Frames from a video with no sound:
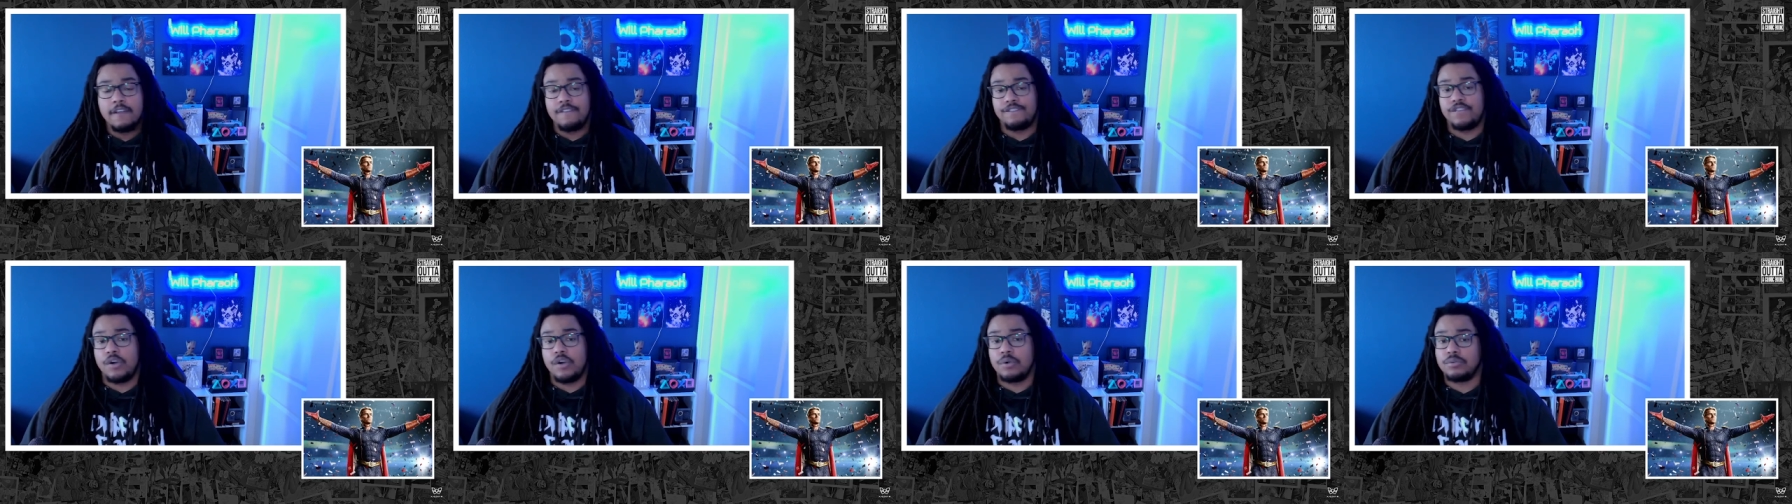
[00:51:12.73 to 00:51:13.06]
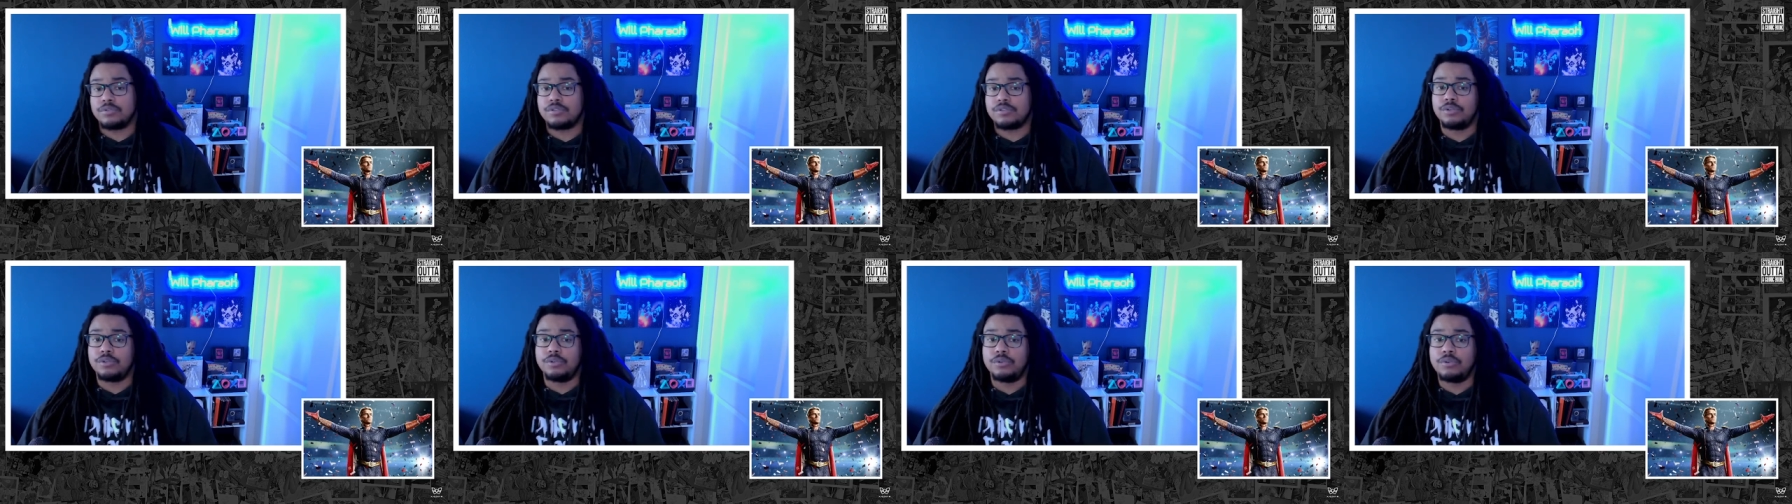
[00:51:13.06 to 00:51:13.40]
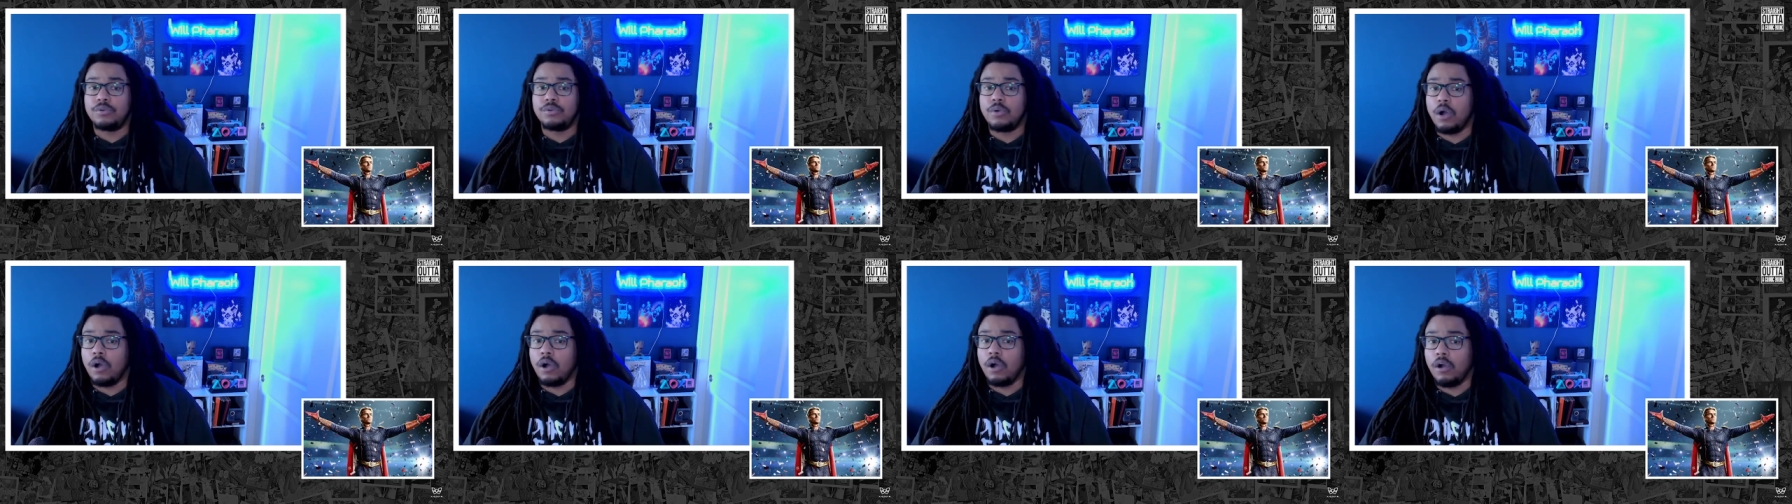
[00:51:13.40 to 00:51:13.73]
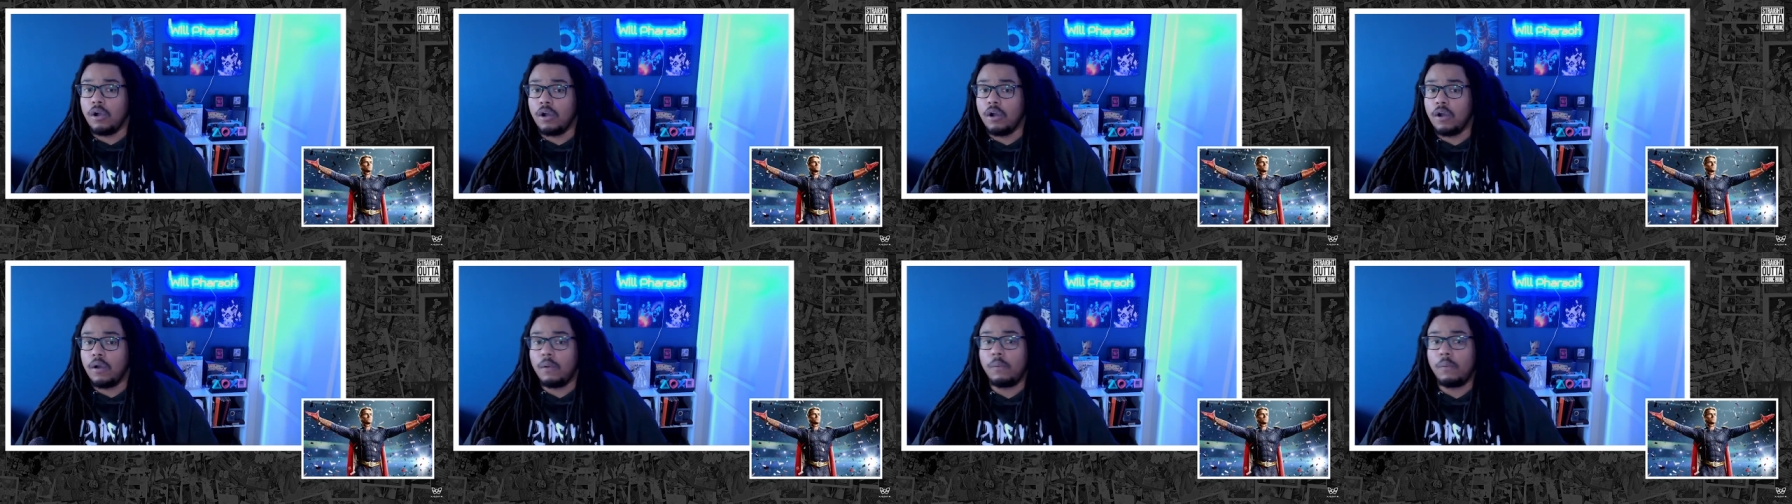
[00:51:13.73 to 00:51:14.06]
folks who
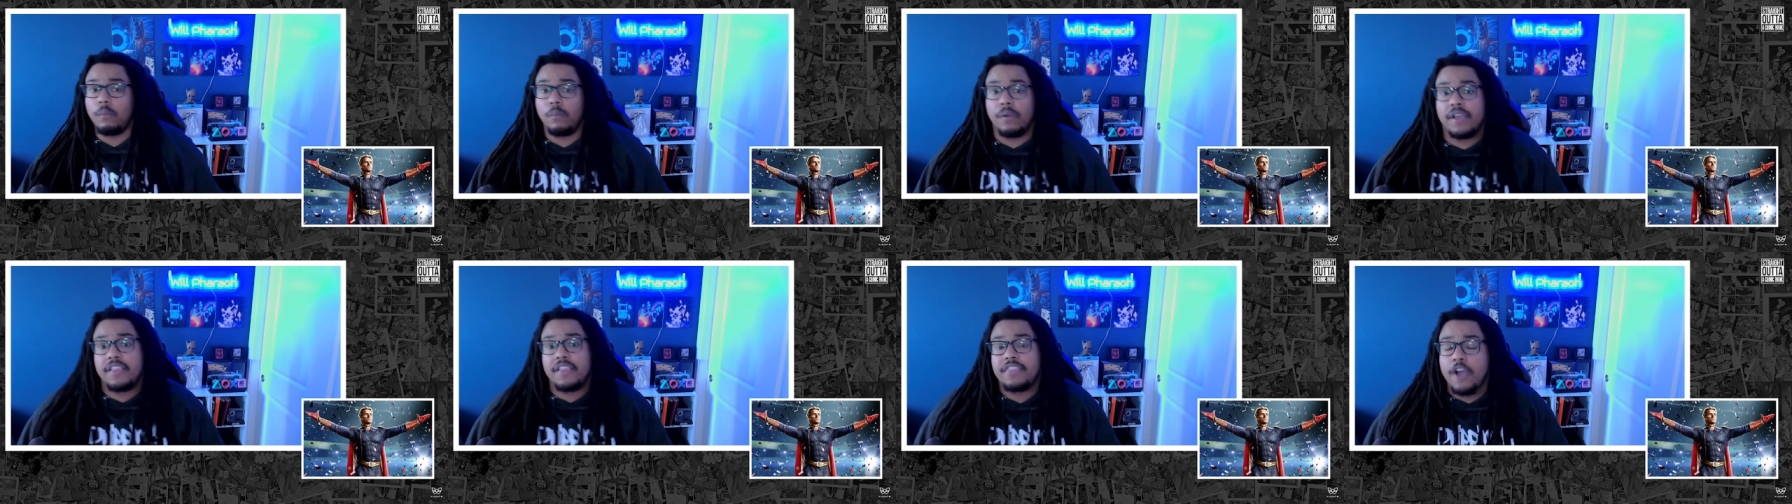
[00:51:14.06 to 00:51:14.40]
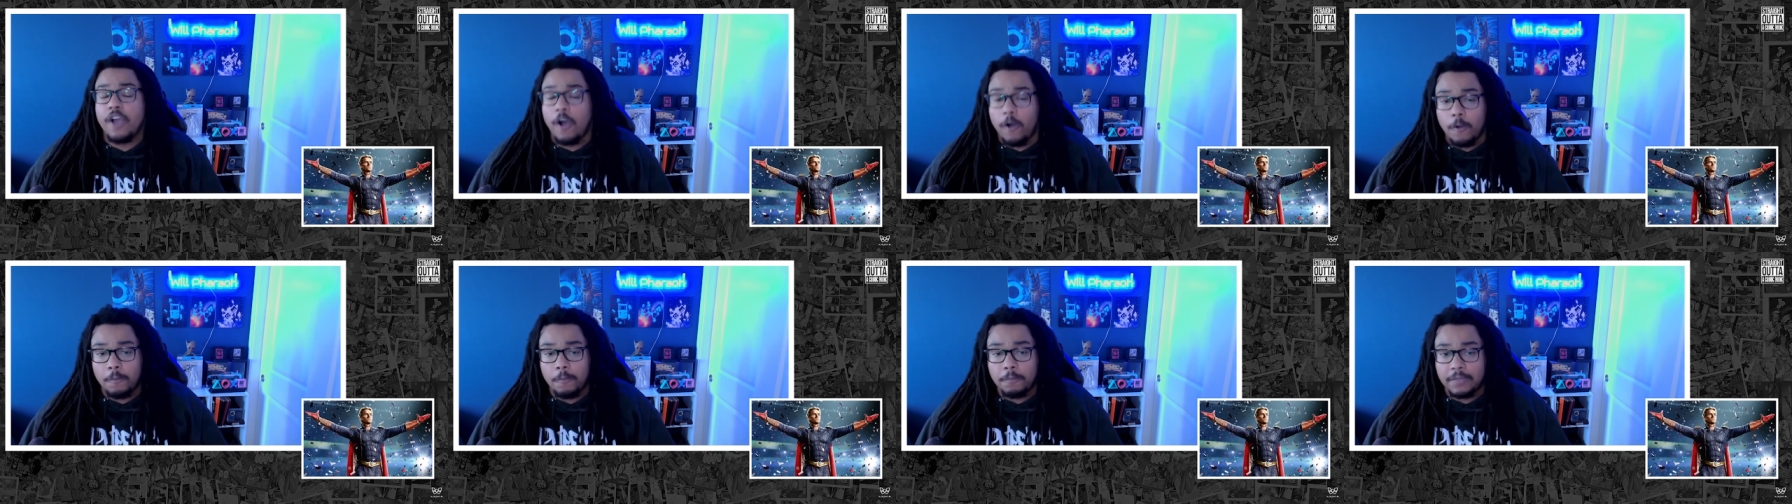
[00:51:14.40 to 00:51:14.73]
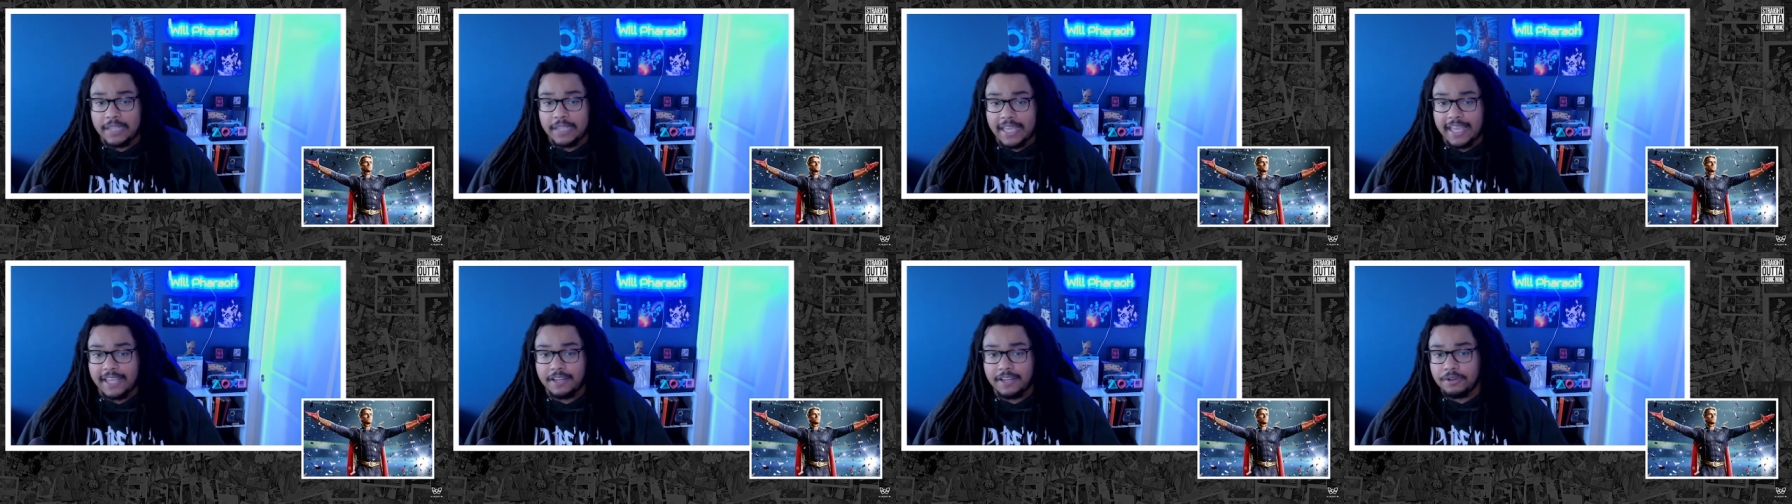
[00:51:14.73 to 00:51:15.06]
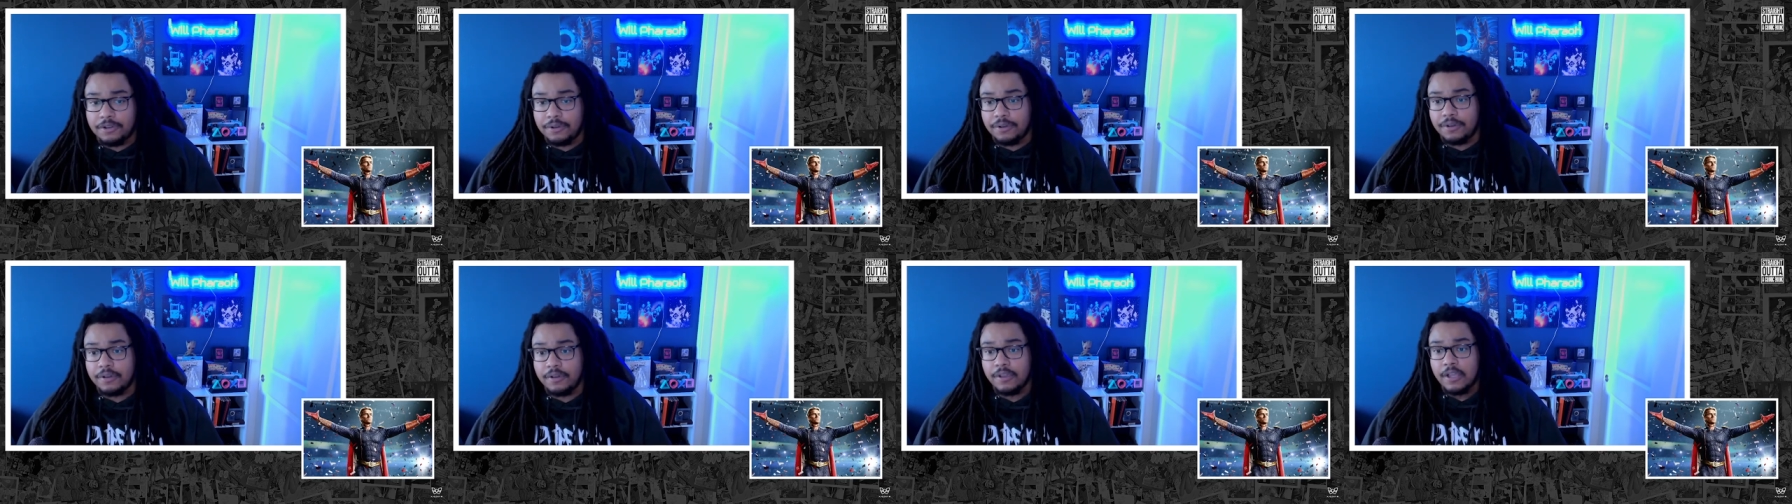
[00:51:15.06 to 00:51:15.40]
are with
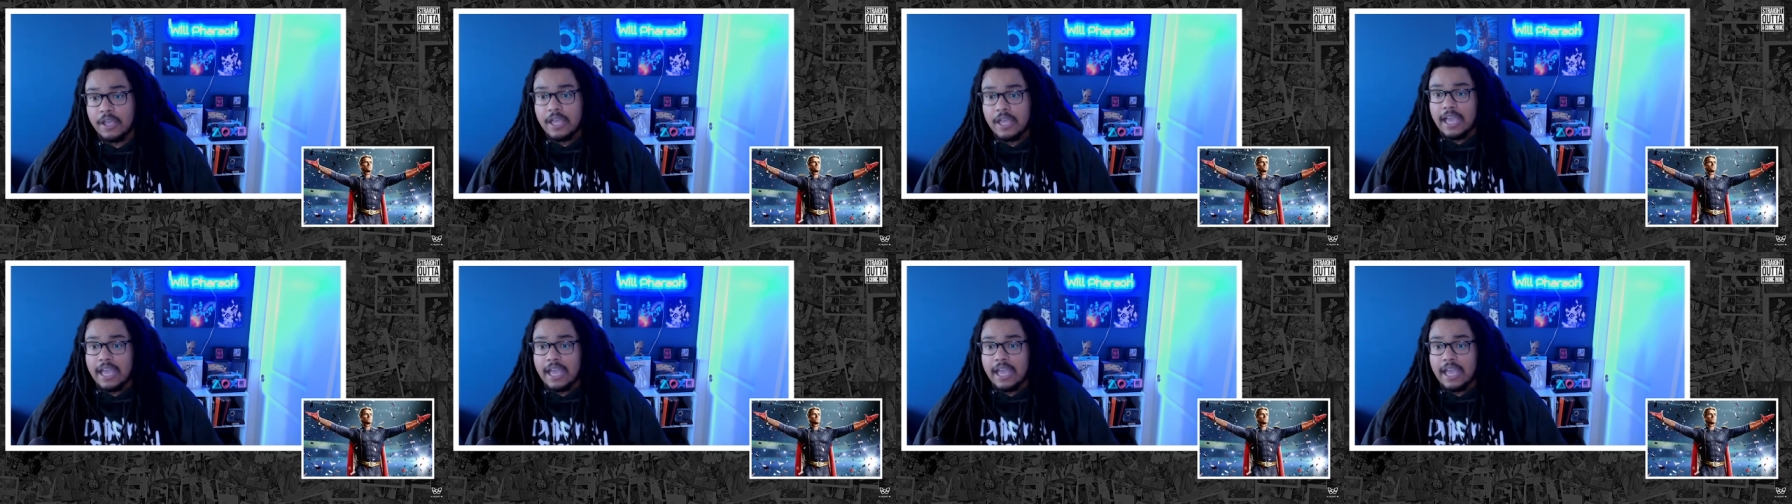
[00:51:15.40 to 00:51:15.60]
Homelander